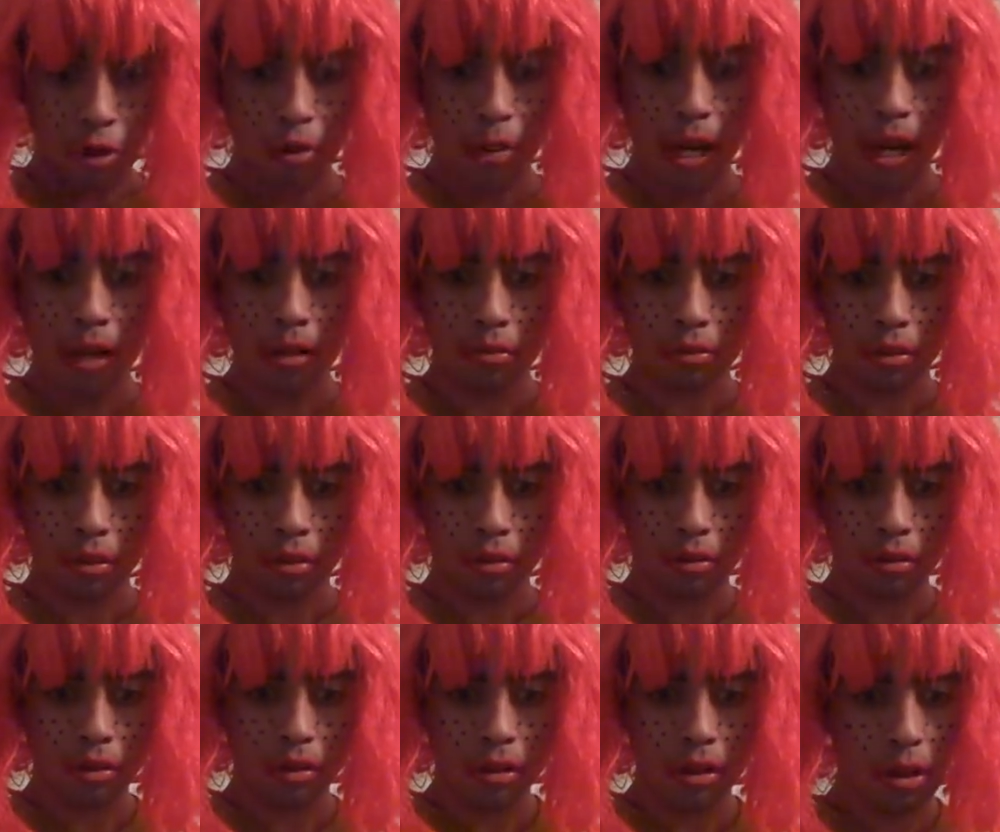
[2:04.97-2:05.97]
around.
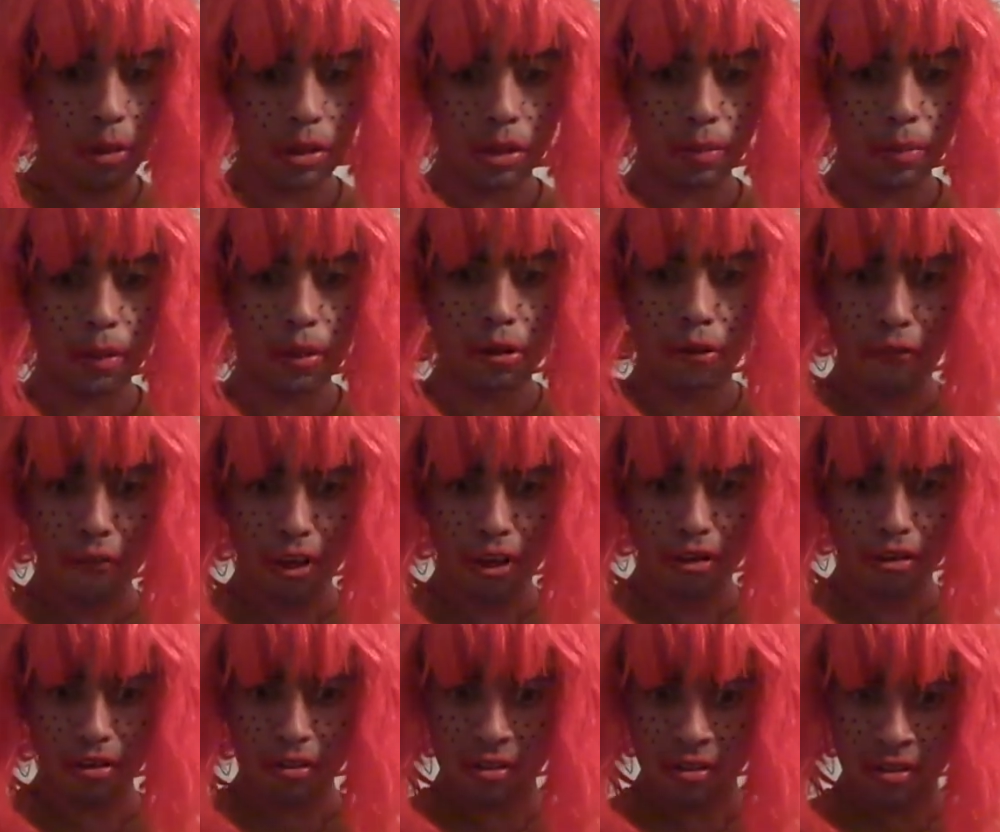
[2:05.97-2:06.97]
It was
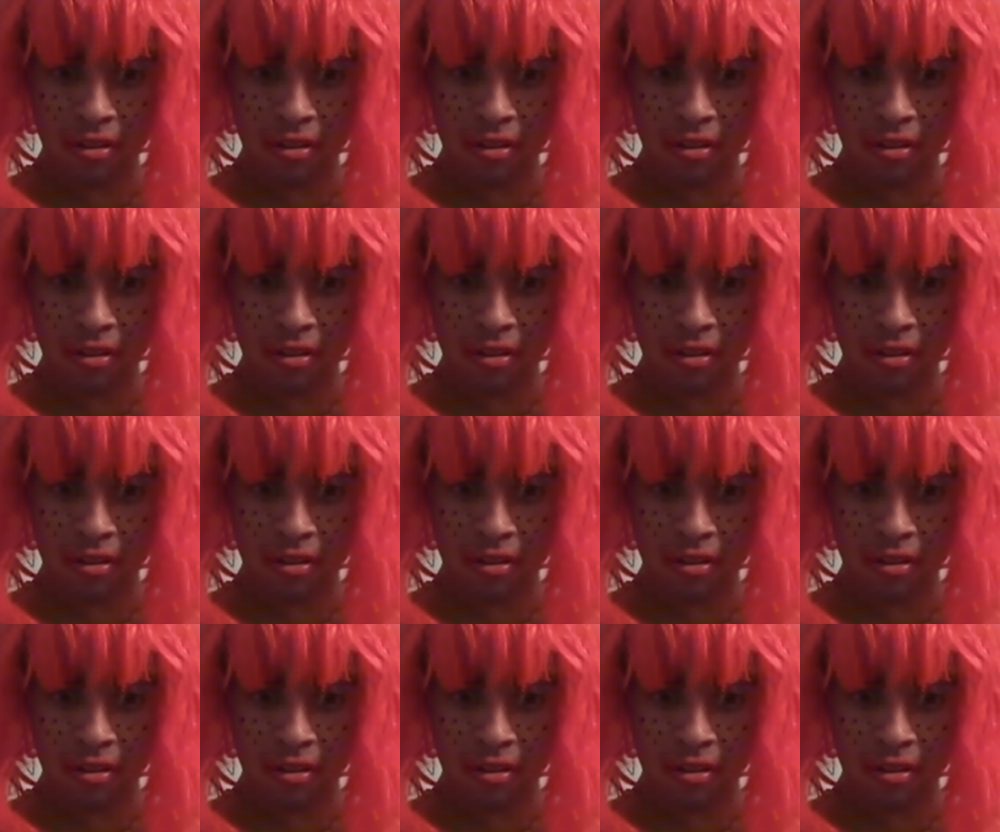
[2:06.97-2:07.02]
beautiful.